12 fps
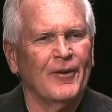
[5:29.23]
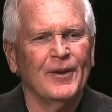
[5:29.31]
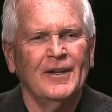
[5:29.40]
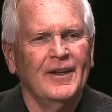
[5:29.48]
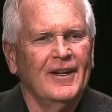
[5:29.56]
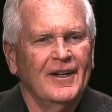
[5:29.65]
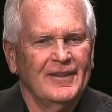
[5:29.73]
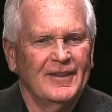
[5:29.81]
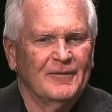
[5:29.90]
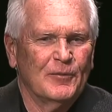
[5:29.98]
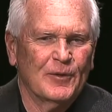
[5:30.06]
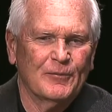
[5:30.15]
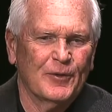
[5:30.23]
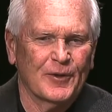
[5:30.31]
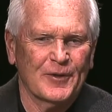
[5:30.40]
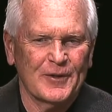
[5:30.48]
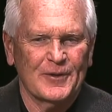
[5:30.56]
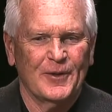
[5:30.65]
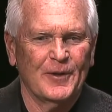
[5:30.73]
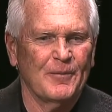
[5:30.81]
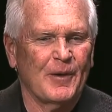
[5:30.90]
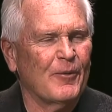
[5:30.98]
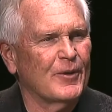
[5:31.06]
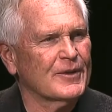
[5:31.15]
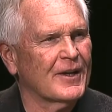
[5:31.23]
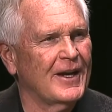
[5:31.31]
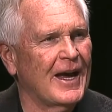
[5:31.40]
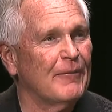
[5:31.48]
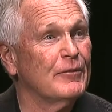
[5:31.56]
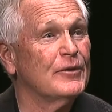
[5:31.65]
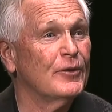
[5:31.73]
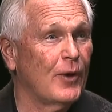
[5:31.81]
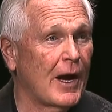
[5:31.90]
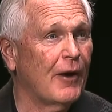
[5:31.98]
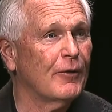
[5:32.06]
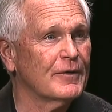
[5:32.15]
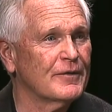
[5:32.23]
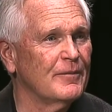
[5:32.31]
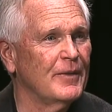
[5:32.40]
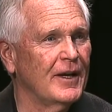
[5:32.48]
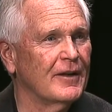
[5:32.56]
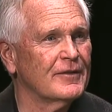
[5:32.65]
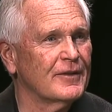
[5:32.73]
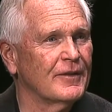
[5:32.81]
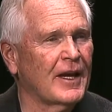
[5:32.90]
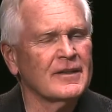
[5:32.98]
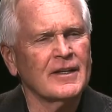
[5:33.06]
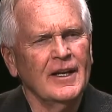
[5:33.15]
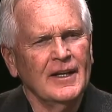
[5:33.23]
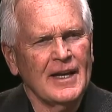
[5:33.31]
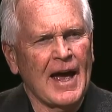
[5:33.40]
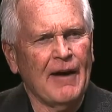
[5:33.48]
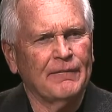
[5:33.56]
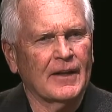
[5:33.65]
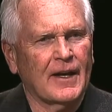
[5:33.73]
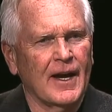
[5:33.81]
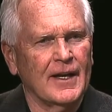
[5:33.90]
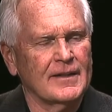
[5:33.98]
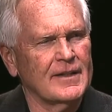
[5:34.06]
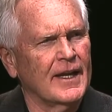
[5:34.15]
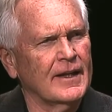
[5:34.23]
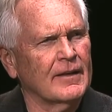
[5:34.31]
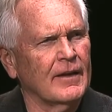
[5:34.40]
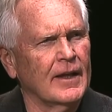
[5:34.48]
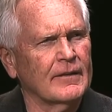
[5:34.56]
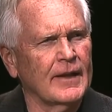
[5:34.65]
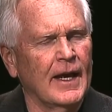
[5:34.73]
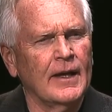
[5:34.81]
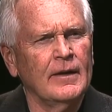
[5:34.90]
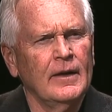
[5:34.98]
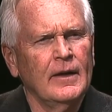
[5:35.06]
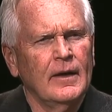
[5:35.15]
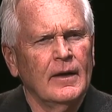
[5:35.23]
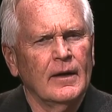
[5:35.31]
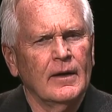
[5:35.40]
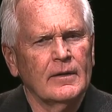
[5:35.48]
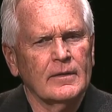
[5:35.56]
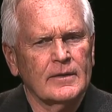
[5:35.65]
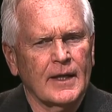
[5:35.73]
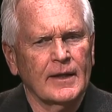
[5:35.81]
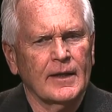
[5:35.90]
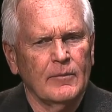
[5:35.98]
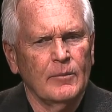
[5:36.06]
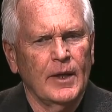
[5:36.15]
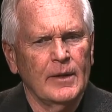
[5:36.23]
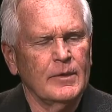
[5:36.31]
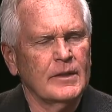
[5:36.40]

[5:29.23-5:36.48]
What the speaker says: and we're concerned about what's going to happen 2 hours from now. So that's you have to kind of take it like that. Take it in baby